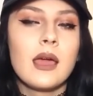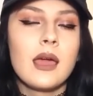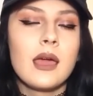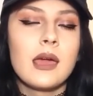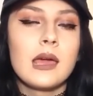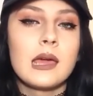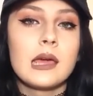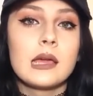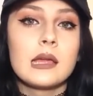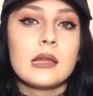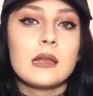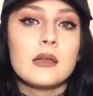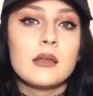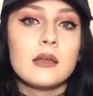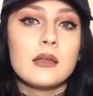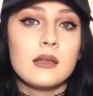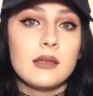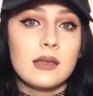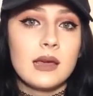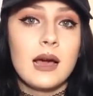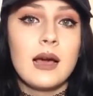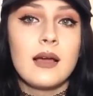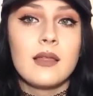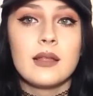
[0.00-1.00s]
And
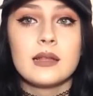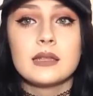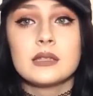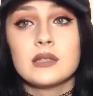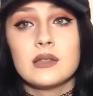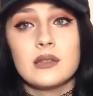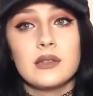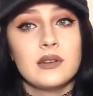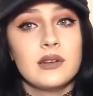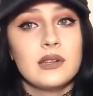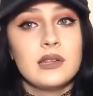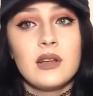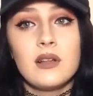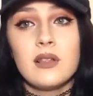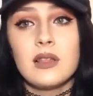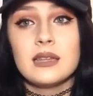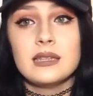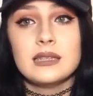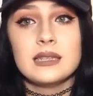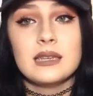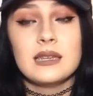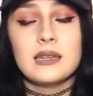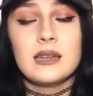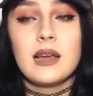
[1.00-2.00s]
yeah, that's literally all I
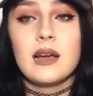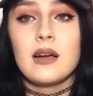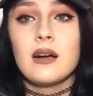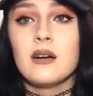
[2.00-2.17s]
did.